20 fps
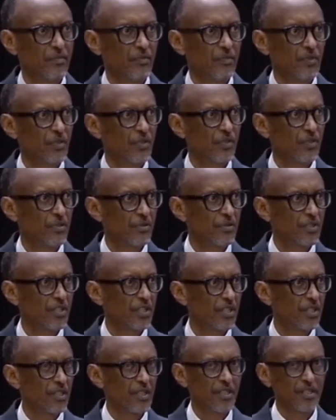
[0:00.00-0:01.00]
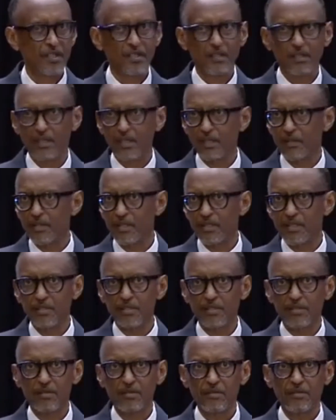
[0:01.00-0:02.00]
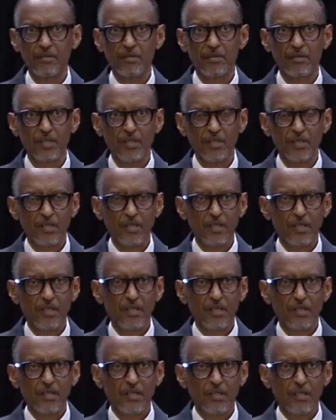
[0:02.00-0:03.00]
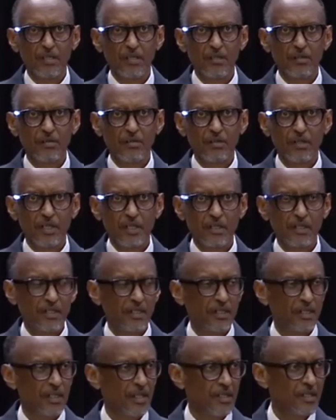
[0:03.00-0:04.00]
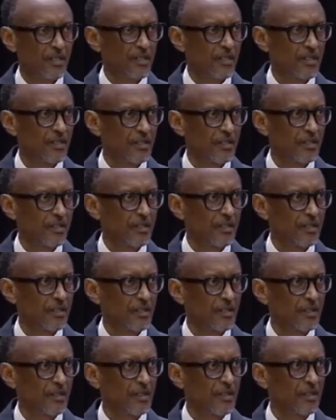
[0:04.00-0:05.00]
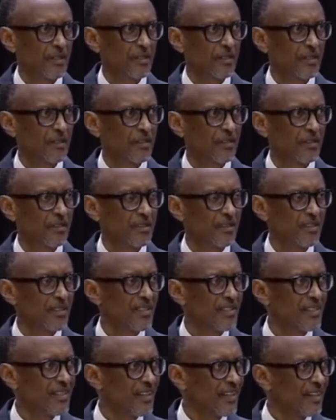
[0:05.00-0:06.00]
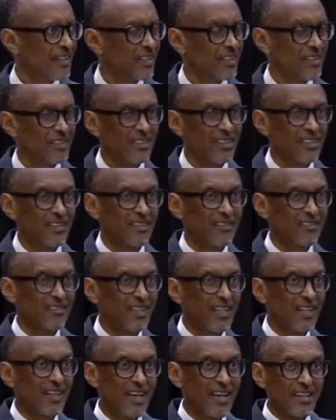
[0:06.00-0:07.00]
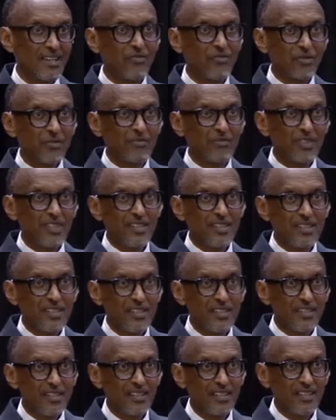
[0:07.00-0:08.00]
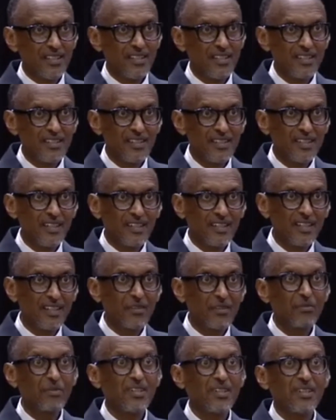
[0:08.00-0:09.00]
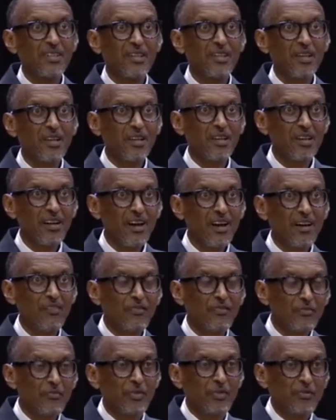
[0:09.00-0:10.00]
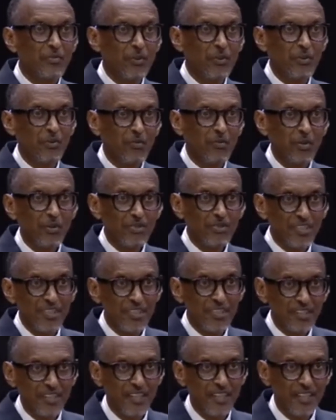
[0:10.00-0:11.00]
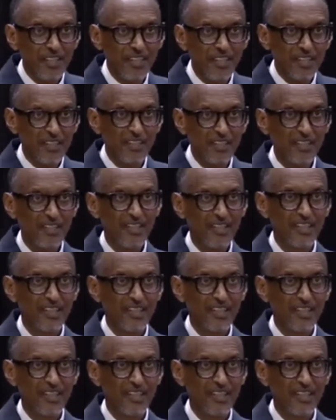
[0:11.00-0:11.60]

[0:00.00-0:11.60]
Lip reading: with the UK and others contacting us. It's like they learned from this case and said, can we have people processed here